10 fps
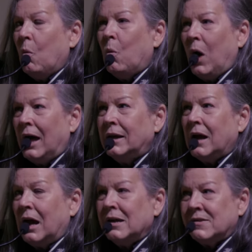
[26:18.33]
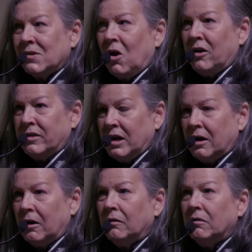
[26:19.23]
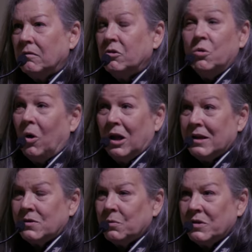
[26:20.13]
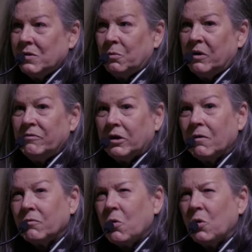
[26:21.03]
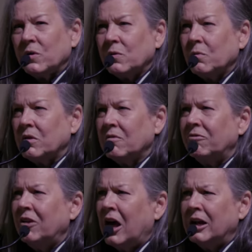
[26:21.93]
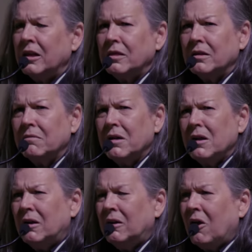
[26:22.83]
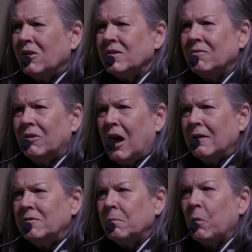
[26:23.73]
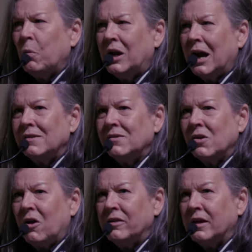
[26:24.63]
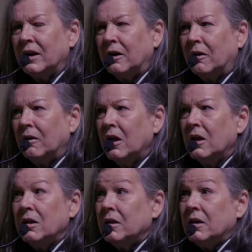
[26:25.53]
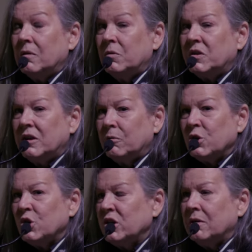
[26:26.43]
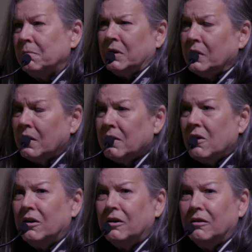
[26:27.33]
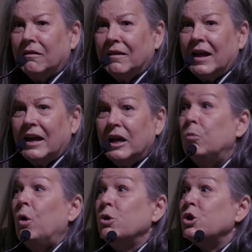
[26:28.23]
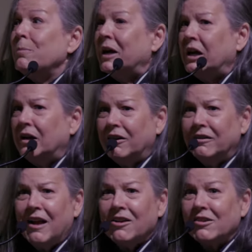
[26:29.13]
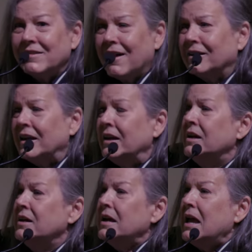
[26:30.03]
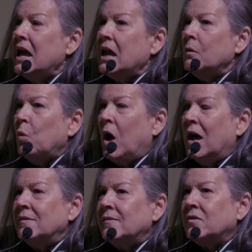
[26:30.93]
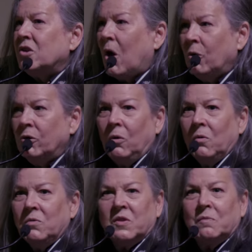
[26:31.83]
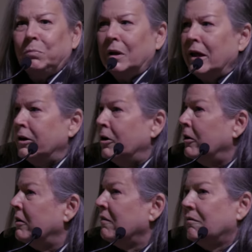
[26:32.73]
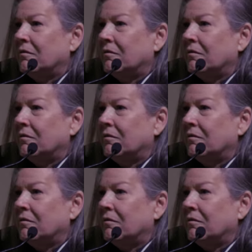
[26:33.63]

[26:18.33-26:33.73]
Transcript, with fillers: What I saw there, New Orleans was horrific, of course, with the flood and the loss of lives. But what I saw there, it was Hiroshima, uh, uh, Hiroshima, Nagasaki it was total splintered